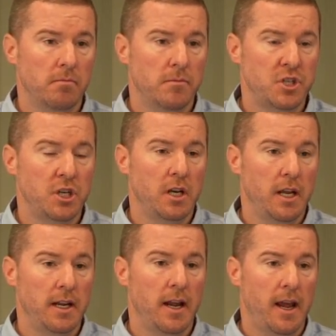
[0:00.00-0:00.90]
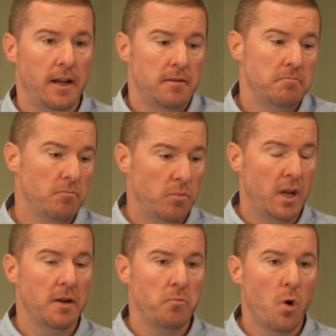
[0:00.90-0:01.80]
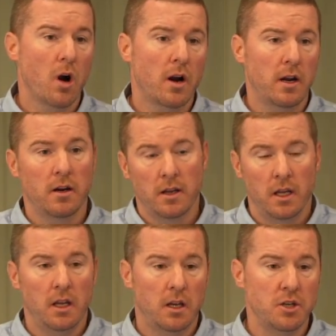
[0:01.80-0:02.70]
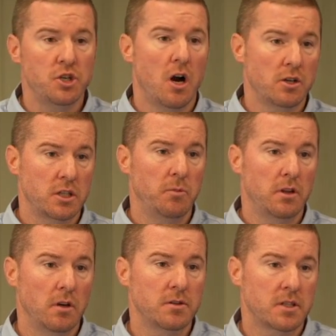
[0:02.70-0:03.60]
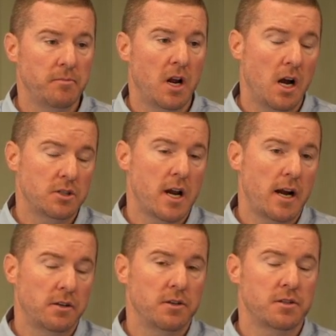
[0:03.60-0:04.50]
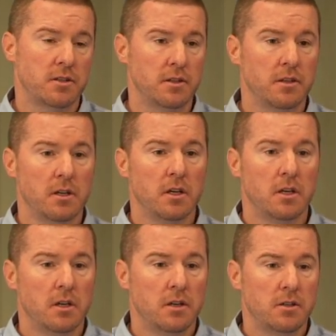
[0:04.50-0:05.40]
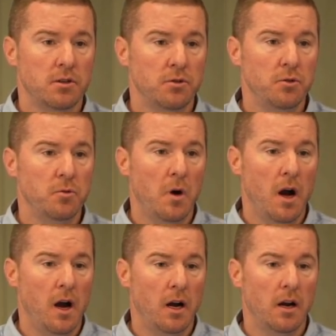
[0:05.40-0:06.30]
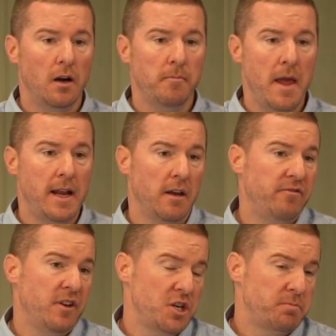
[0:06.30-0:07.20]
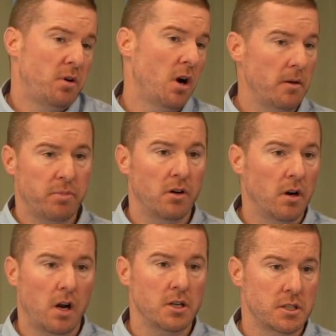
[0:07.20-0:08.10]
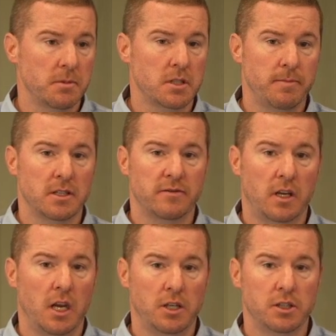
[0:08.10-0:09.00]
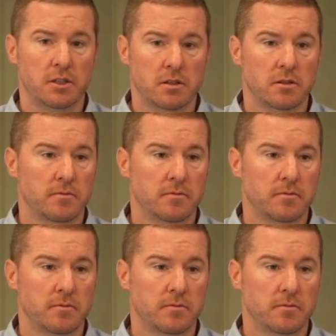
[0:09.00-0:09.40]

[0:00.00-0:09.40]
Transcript: machining and can work in conjunction with those subcontractors to make a finished part per customer specifications.